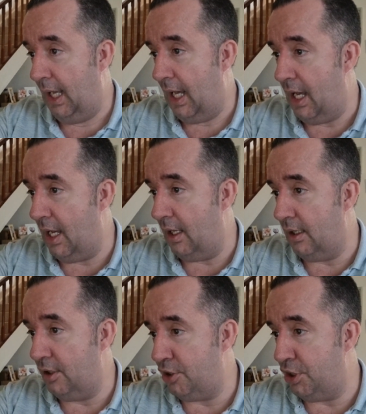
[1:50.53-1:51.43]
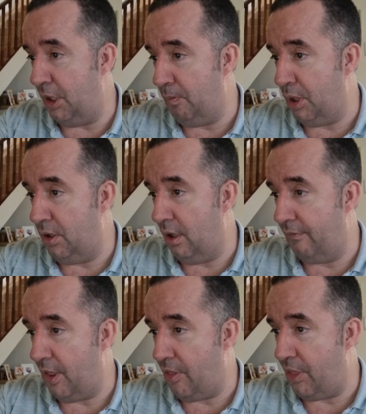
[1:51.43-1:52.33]
Uh, a shipment
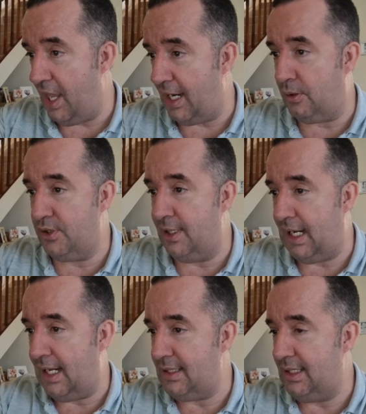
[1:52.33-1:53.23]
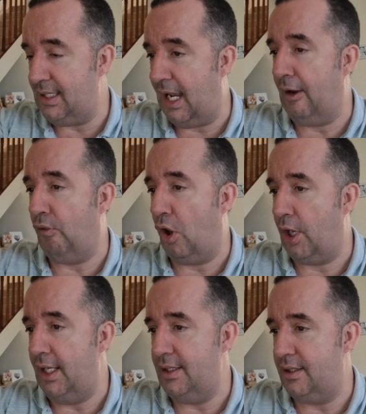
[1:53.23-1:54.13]
of a thousand anti-tank
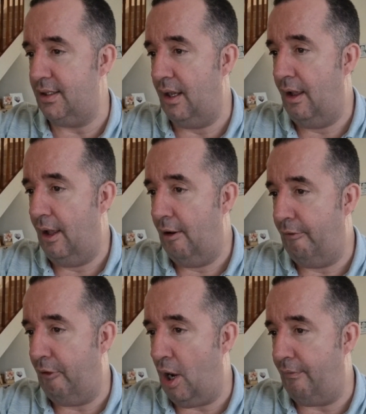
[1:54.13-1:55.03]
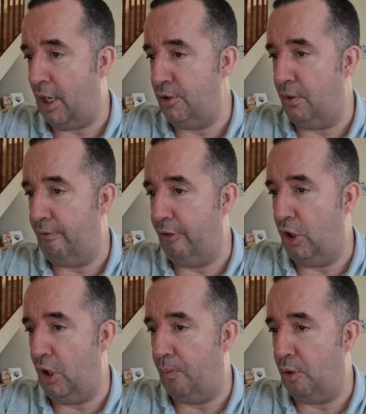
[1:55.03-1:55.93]
rockets, 500
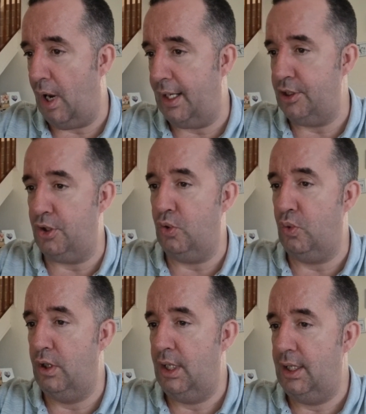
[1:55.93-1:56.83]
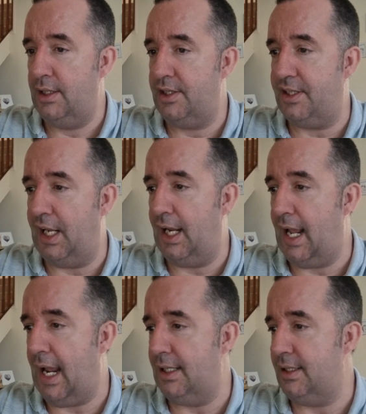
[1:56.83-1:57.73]
fully operational Stinger
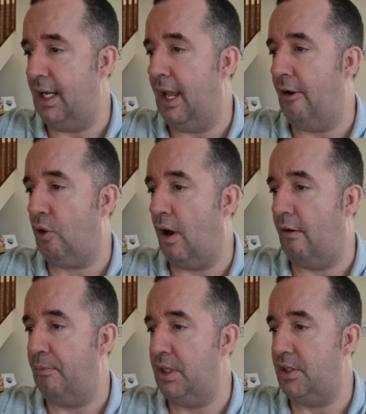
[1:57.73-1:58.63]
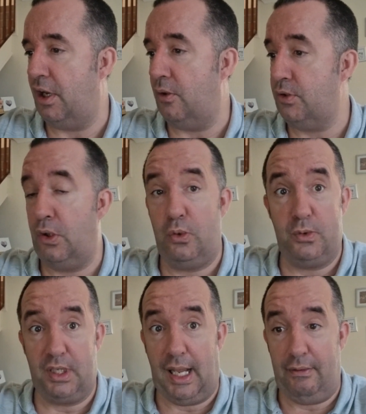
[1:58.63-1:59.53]
anti-aircraft missiles,
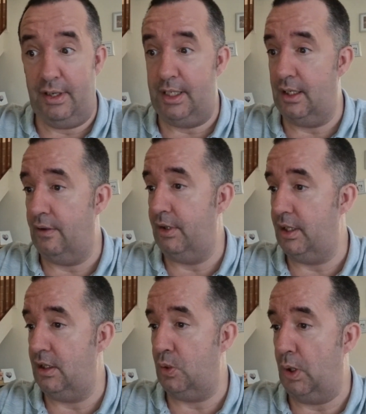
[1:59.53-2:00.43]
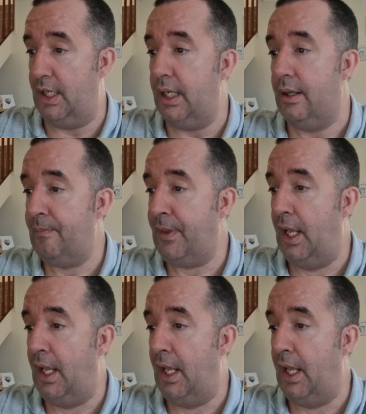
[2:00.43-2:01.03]
all safely delivered this week.